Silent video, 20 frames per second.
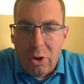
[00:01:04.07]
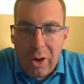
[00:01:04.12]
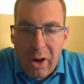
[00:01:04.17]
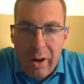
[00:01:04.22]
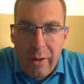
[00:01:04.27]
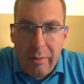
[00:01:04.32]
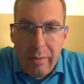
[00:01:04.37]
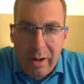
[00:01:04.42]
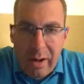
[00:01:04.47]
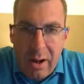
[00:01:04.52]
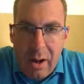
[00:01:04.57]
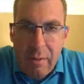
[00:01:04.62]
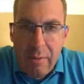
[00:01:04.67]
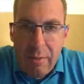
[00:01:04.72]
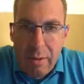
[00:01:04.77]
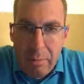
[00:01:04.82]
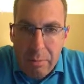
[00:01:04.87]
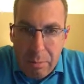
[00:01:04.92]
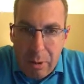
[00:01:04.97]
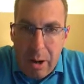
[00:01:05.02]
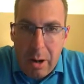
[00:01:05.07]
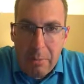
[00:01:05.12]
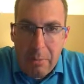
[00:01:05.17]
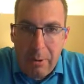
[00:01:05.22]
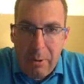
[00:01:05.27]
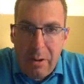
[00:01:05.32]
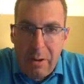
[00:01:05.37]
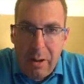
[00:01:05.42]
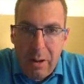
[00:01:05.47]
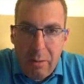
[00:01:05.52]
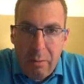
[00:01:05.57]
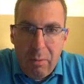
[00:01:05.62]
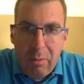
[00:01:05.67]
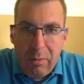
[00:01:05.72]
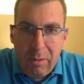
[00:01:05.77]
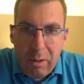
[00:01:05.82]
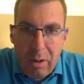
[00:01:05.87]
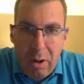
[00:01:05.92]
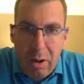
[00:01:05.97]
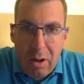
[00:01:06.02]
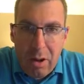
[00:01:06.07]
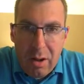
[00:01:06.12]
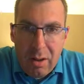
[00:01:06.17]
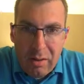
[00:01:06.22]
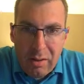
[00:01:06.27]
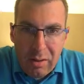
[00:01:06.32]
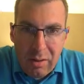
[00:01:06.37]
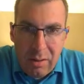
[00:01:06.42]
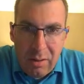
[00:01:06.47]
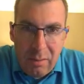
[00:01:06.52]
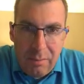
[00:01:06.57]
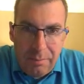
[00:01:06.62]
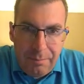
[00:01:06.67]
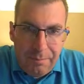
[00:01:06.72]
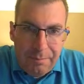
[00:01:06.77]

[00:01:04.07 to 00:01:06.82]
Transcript: try to recover the property that was lost.